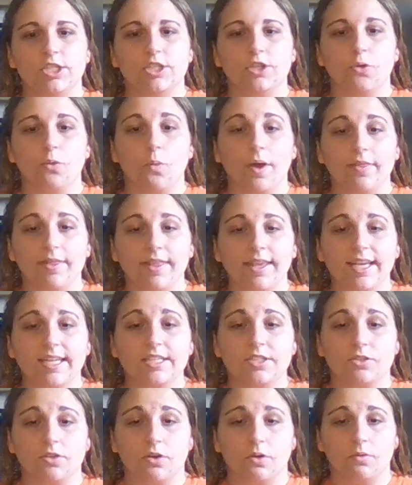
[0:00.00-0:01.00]
The one thing
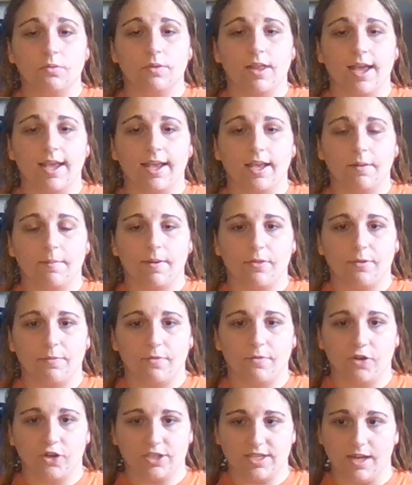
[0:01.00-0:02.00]
I don't like about the
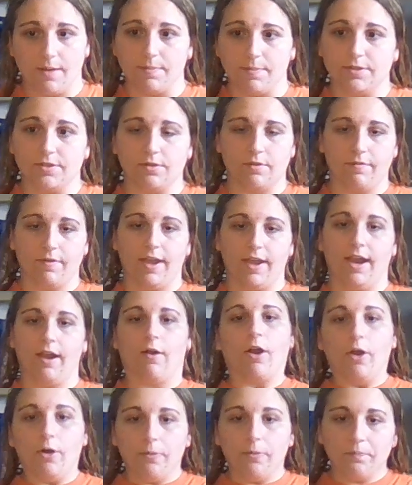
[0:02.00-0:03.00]
first episode of
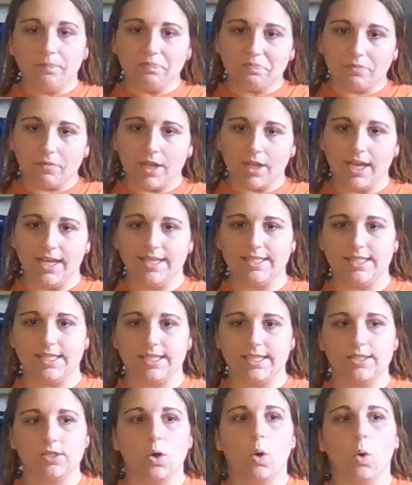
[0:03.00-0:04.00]
Arrow is
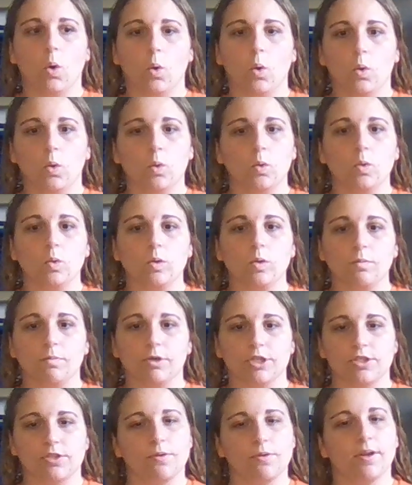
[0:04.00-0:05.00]
this whole
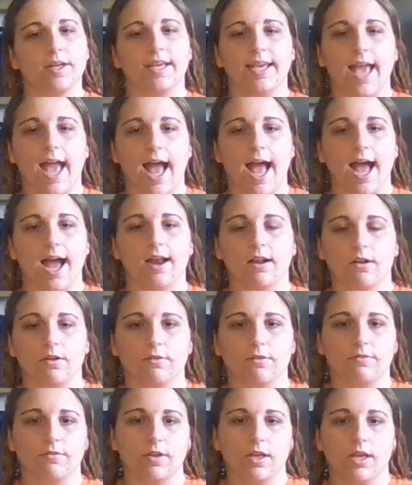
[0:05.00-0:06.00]
persona he had
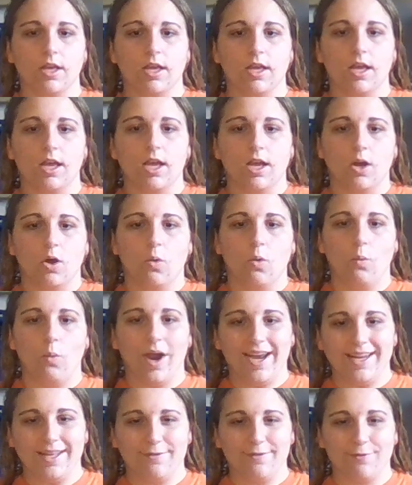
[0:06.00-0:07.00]
of
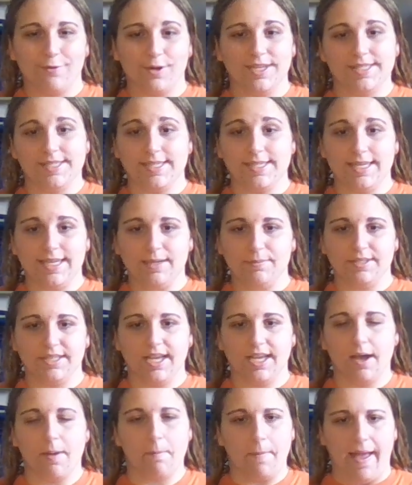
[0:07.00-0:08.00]
waiting for his team to
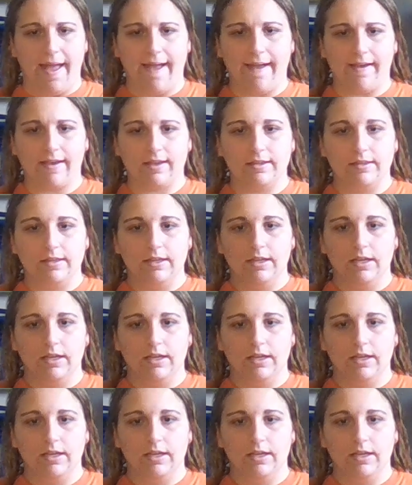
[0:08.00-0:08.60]
come back.